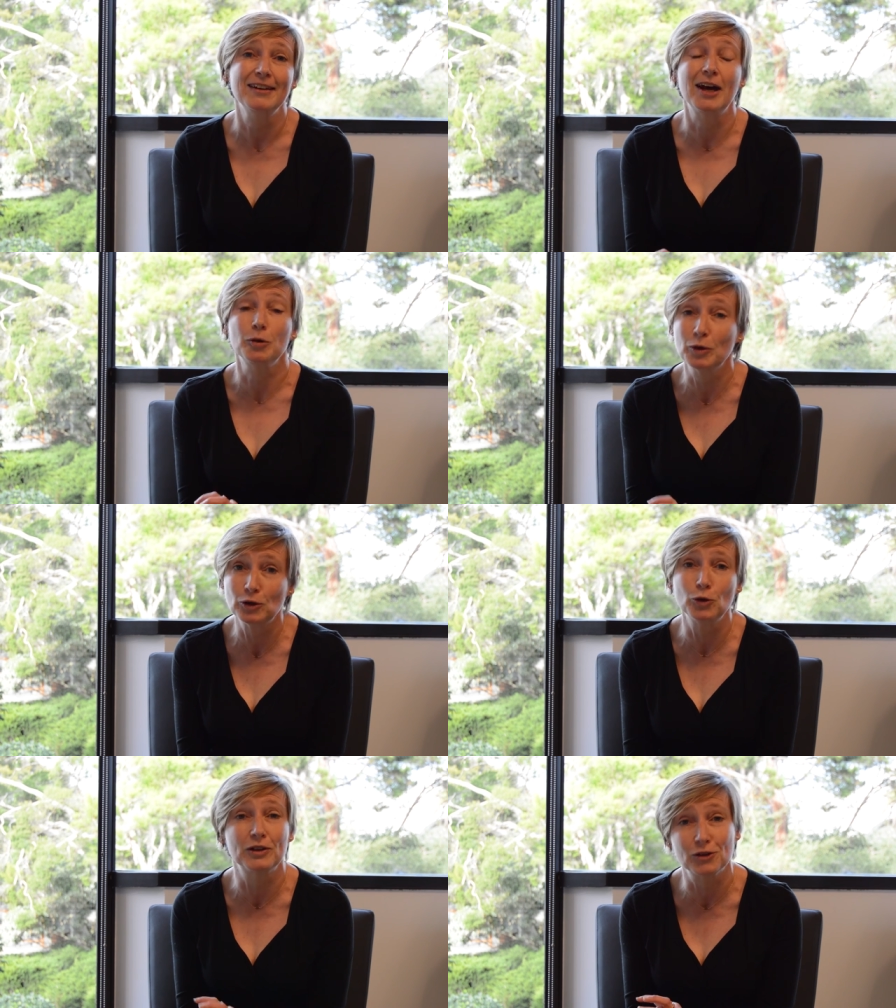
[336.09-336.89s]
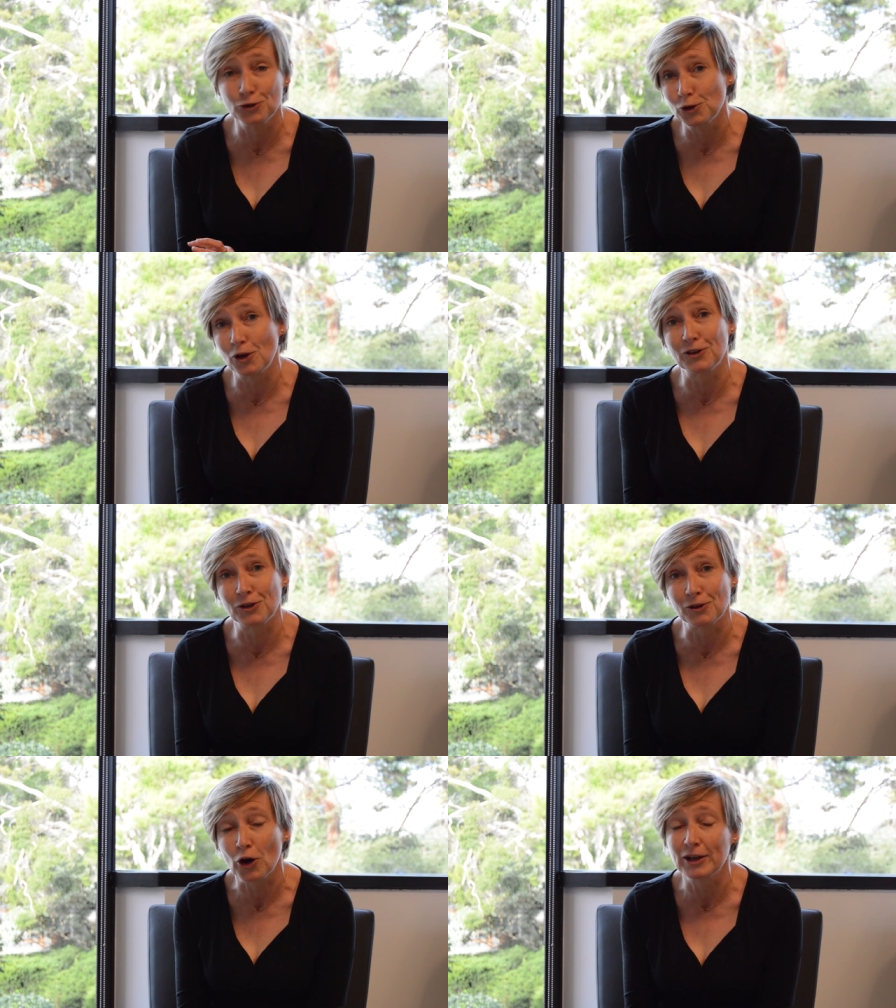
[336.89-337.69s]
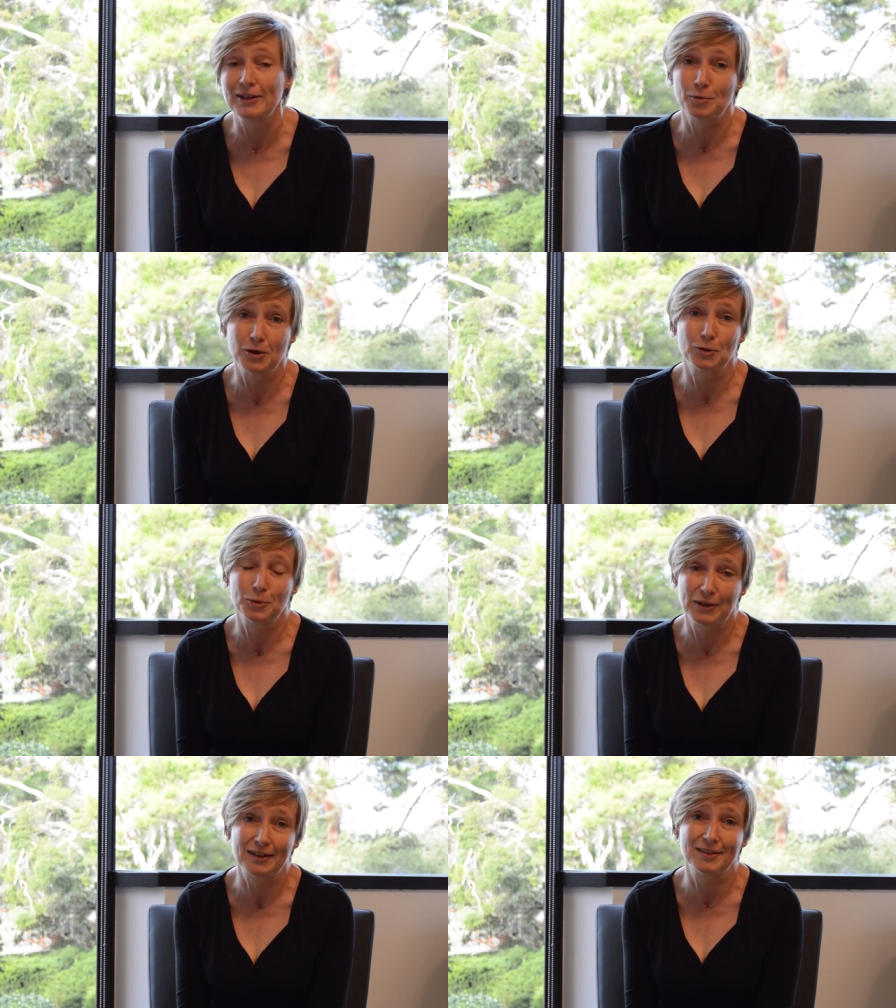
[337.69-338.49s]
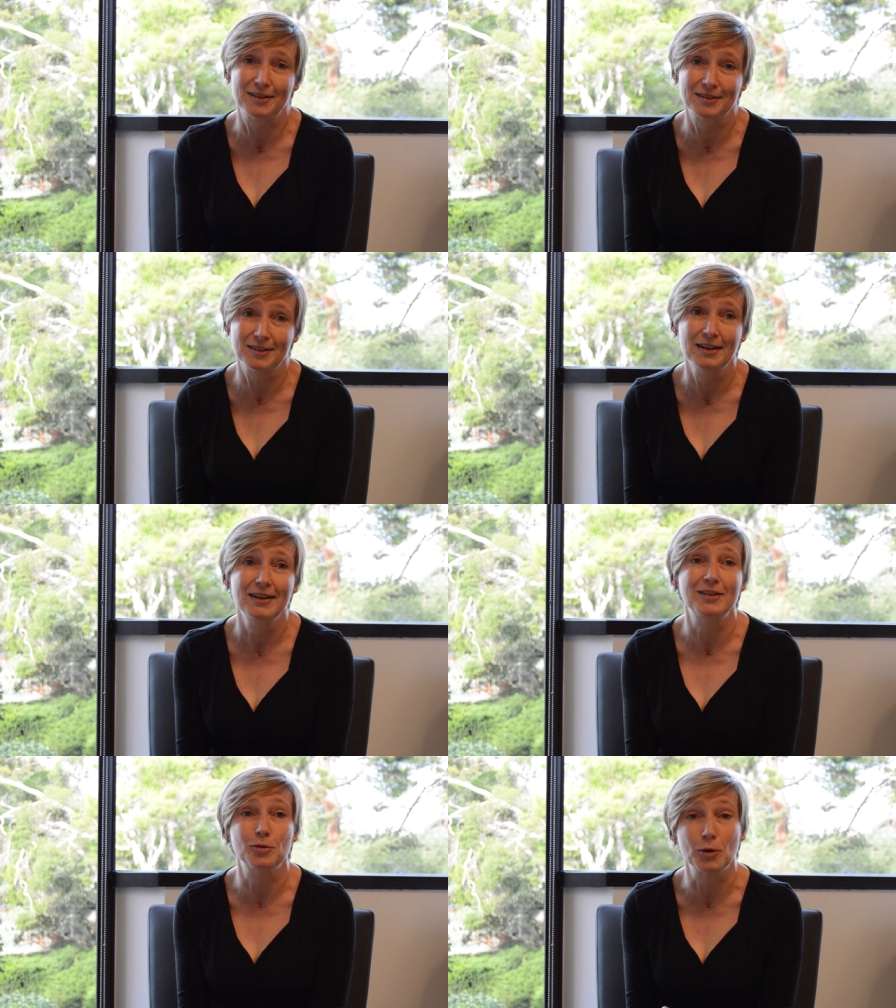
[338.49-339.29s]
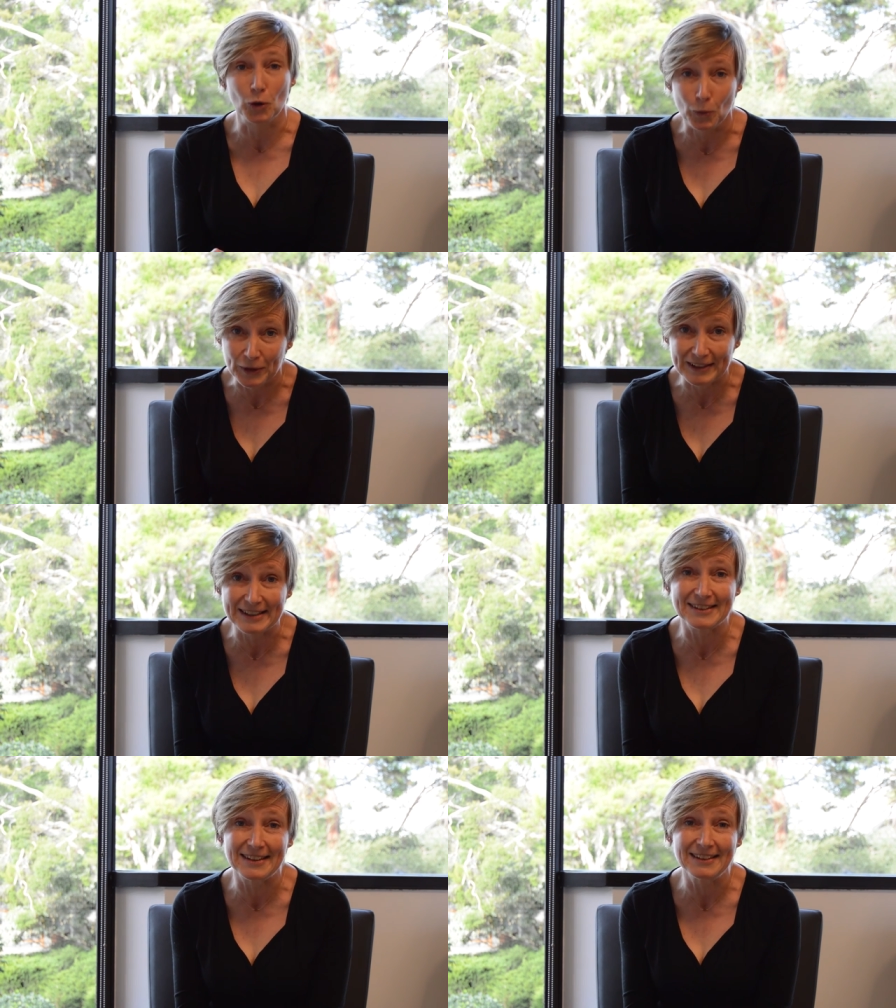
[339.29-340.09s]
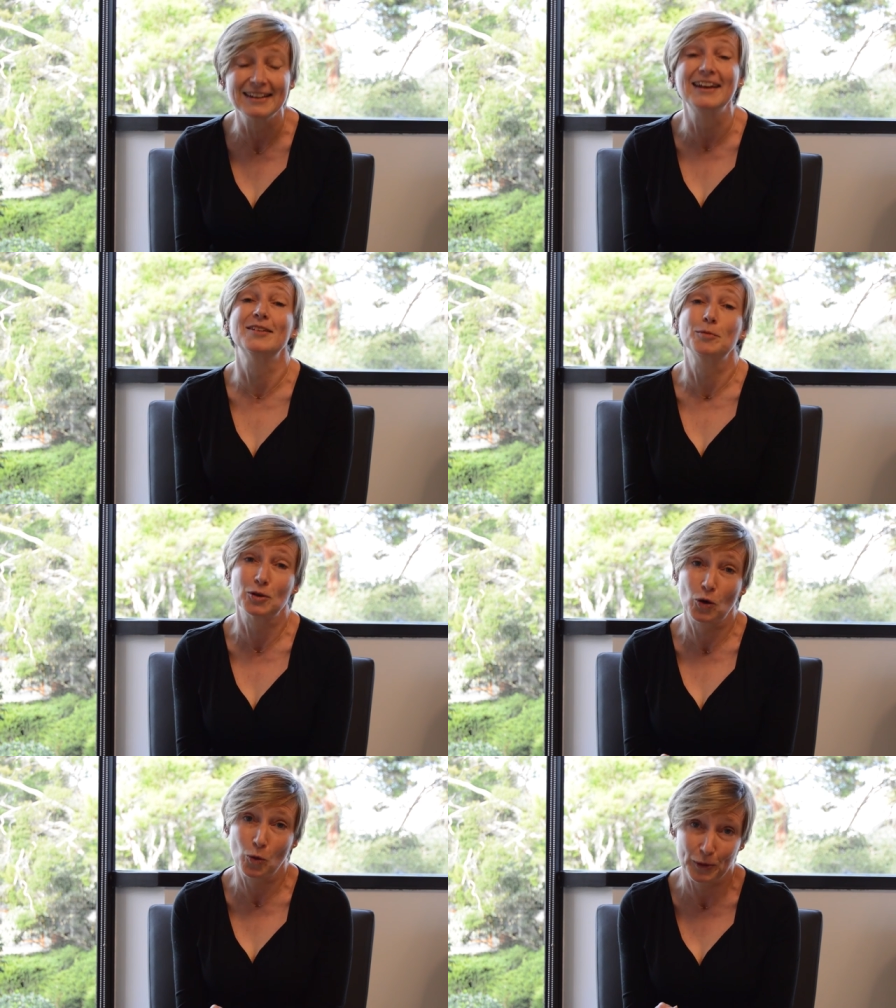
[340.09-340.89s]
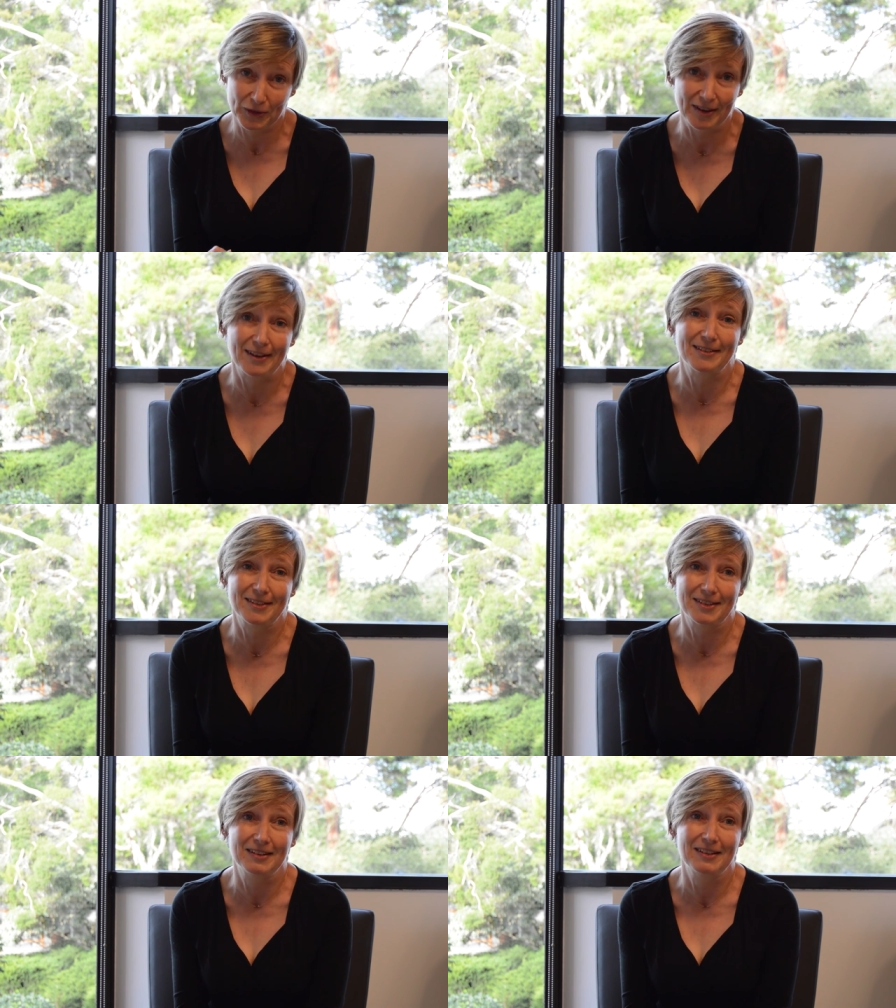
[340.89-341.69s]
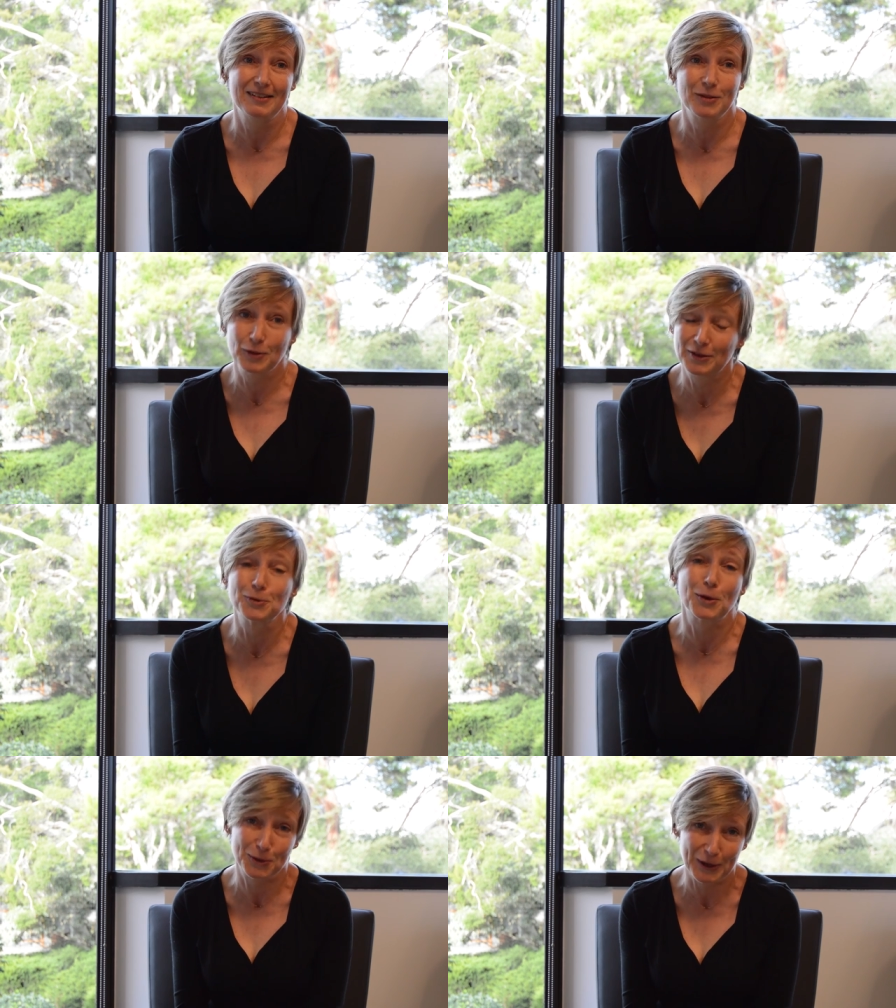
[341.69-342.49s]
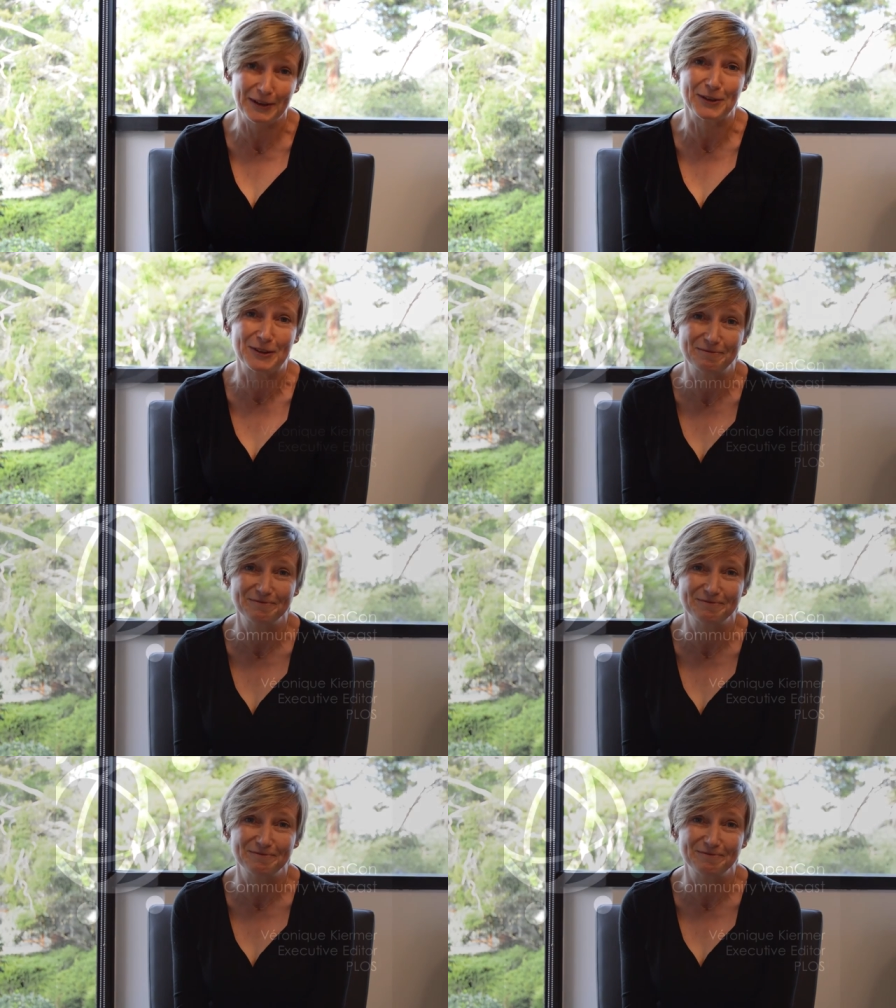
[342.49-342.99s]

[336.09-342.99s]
and we know it's no longer only about open access. It's about open data, it's about open science. So let's work together.